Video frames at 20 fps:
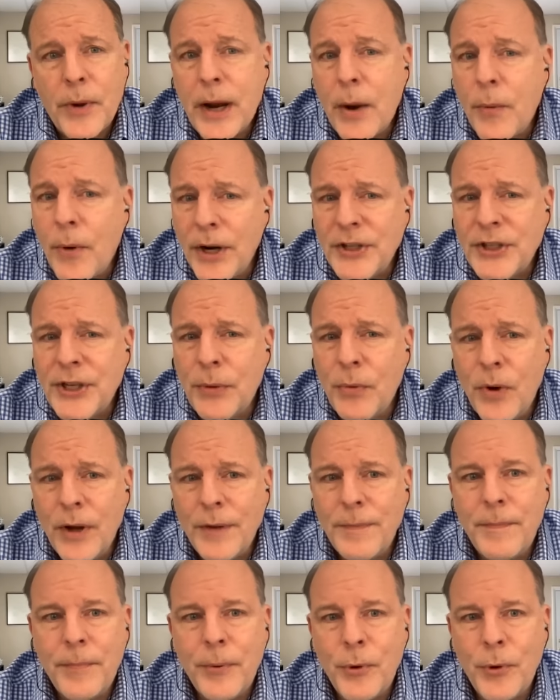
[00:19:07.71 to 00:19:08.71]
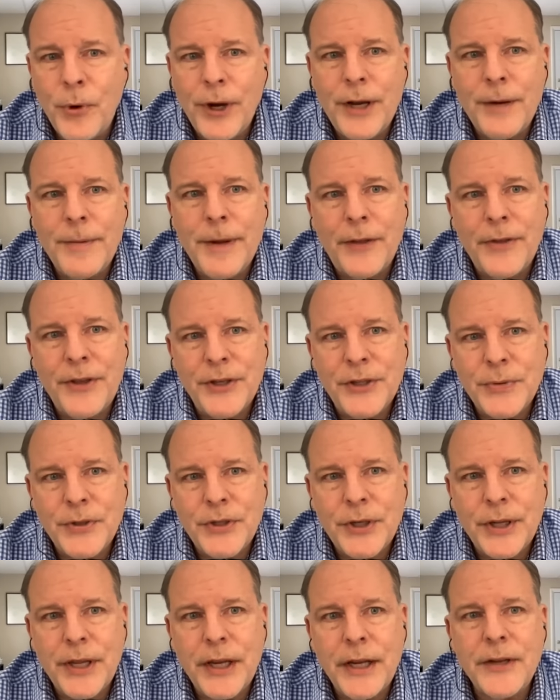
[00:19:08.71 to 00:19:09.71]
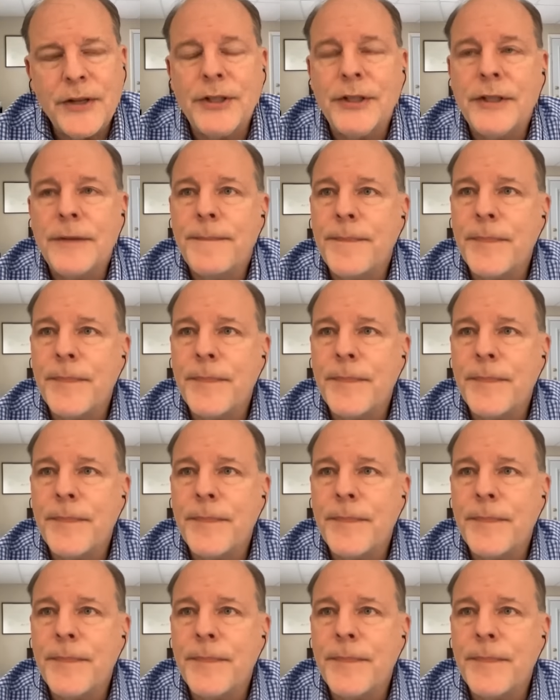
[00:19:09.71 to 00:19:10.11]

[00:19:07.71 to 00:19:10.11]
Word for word: I want to say one point hmm. about this, which I think is